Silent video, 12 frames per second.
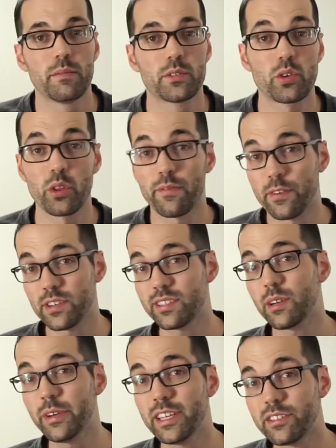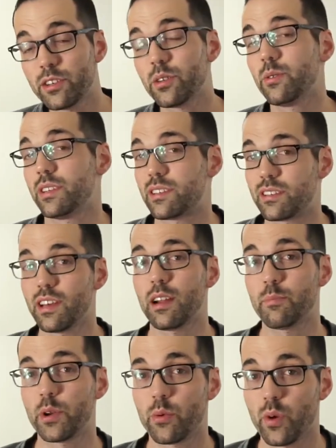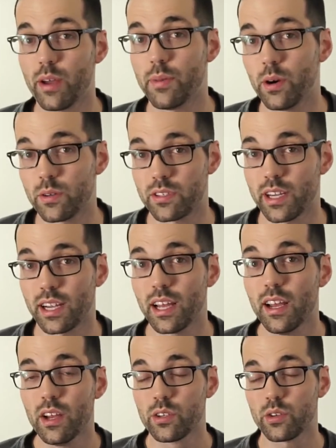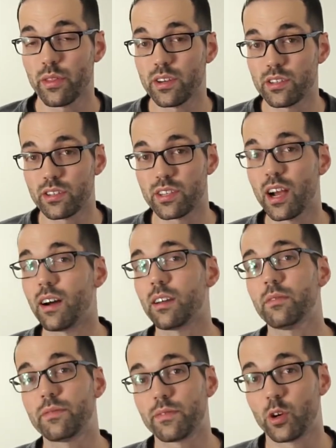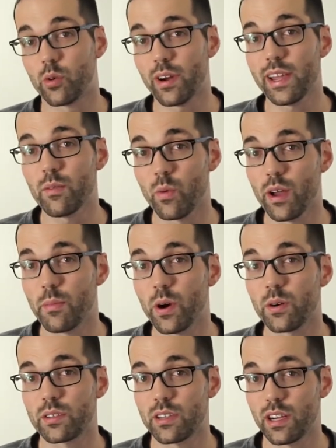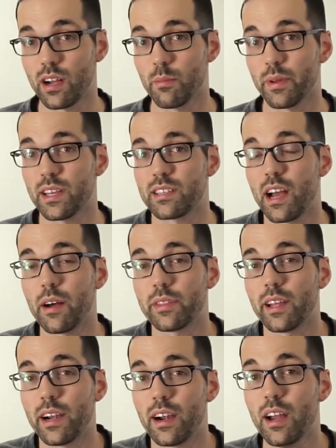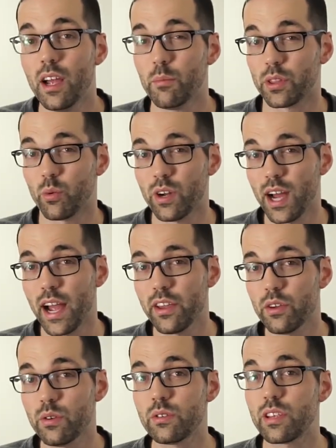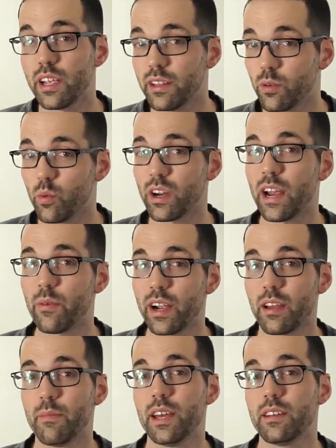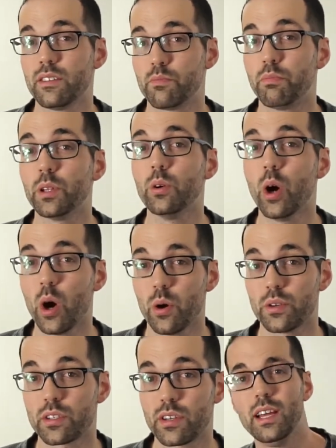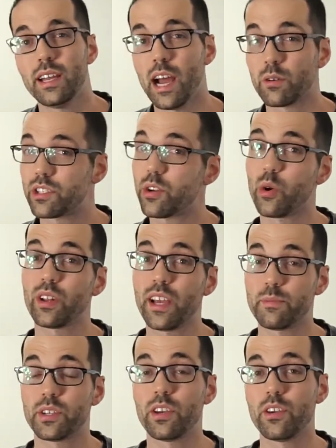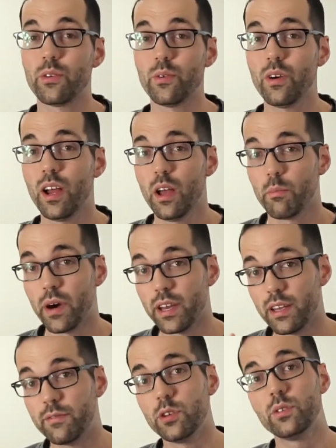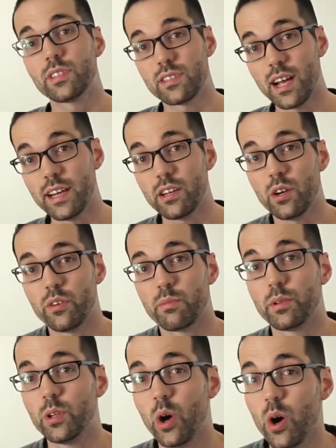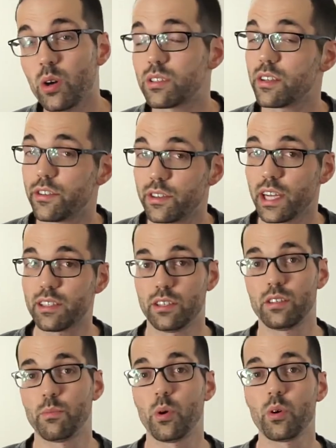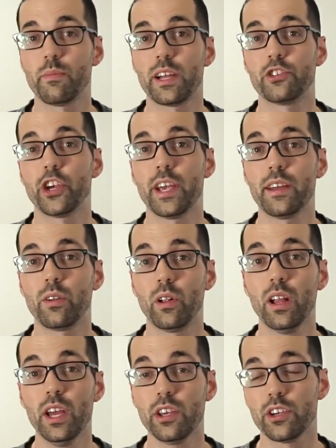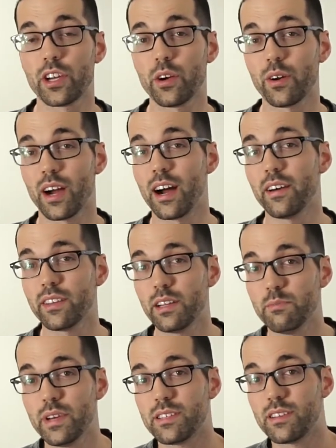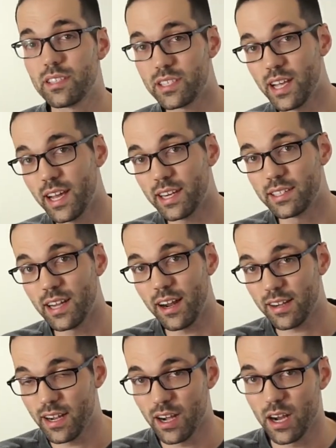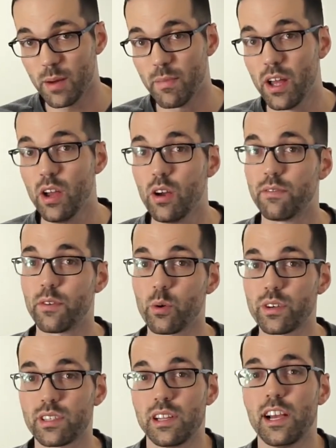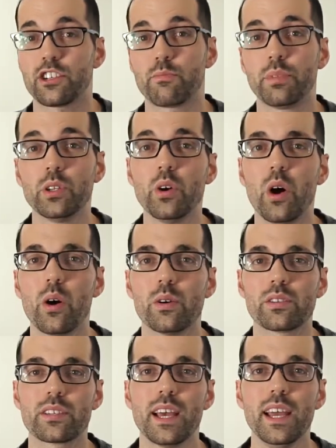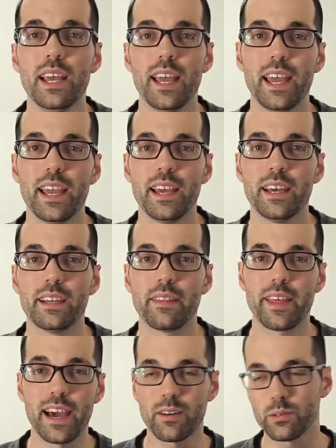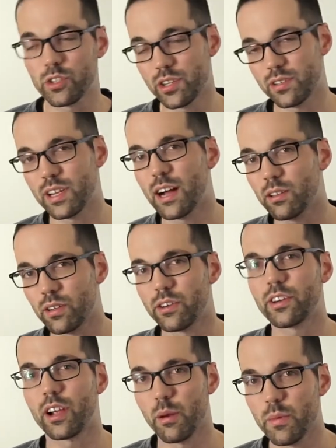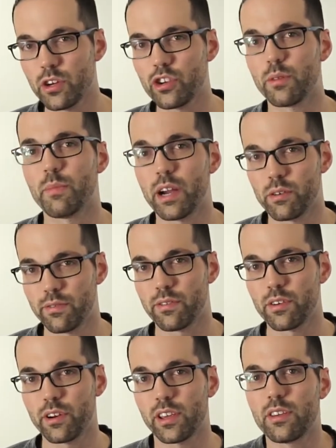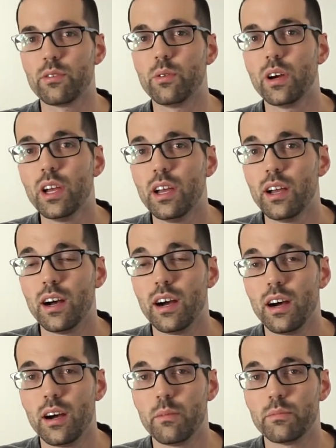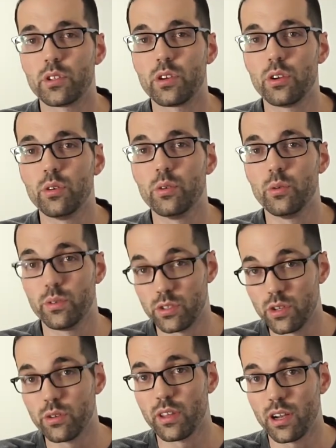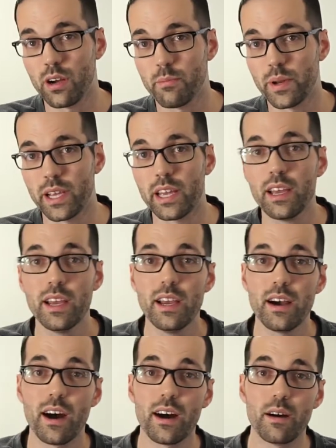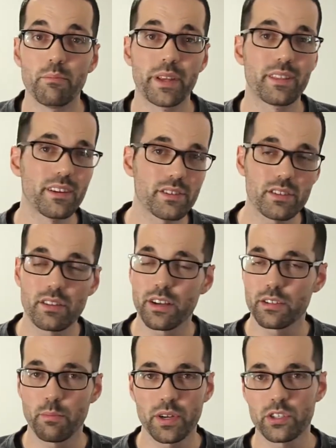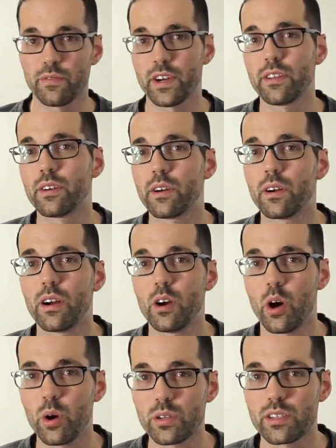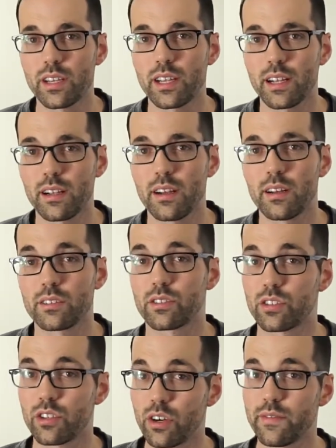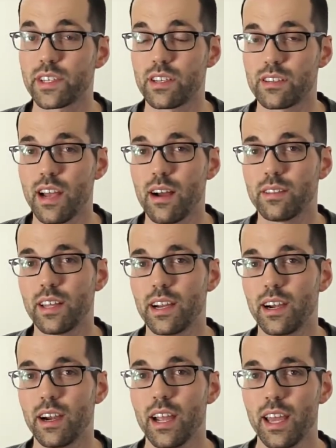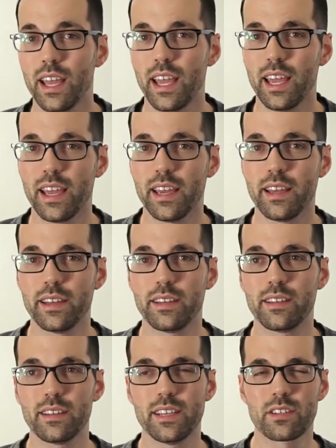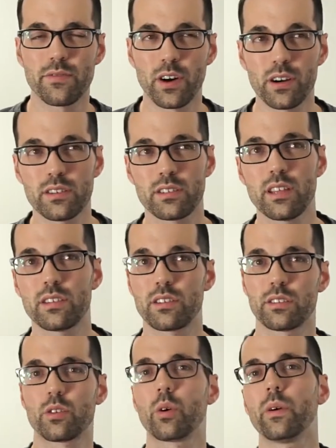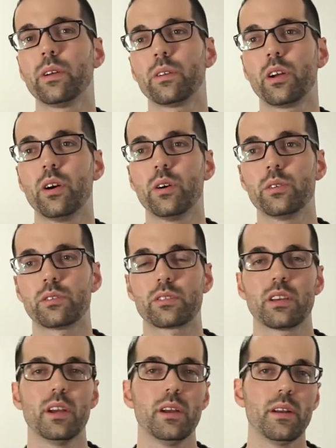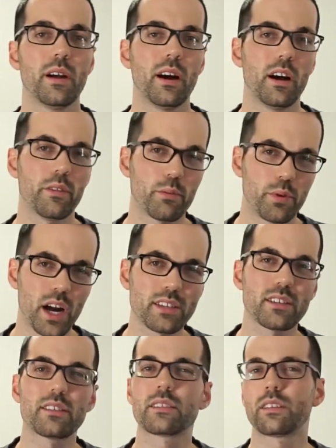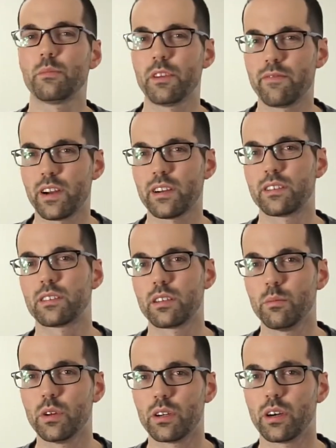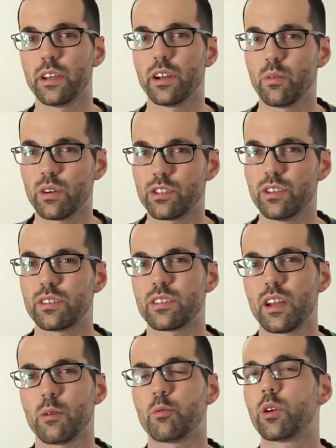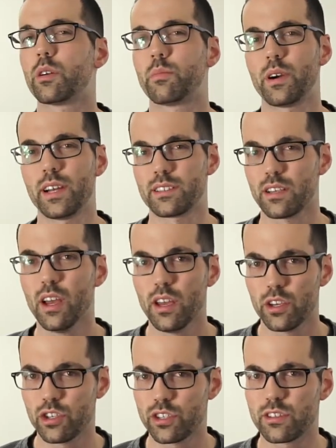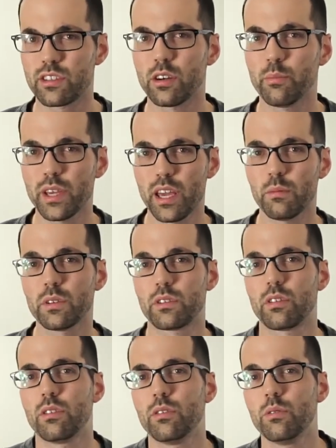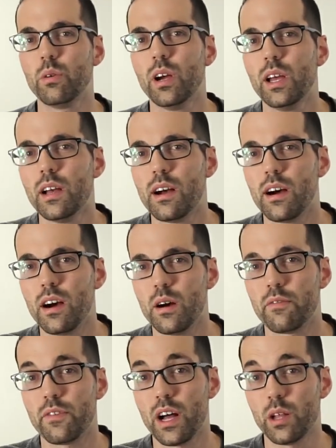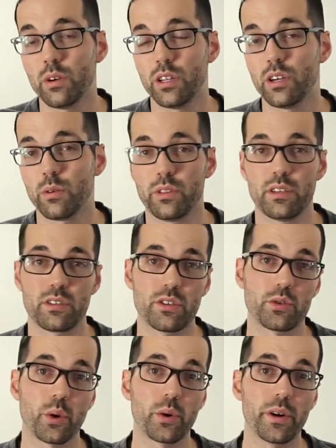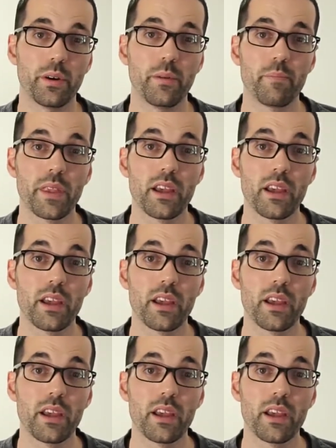So the first thing we need to do is set up your web hosting. So there's a ton of great web hosting companies out there, but the one I use and the one I recommend is Bluehost. Now it's totally up to you, but if you decide to go with Bluehost and you'd like to support my channel, you can go to onlinebusinesstech.com/Bluehost, and I'll earn a commission by referring you to the company. But there's a bunch of other hosting services out there, and as far as this tutorial goes, the process is going to be very similar. Once you set up WordPress, you should still be able to follow along with this tutorial.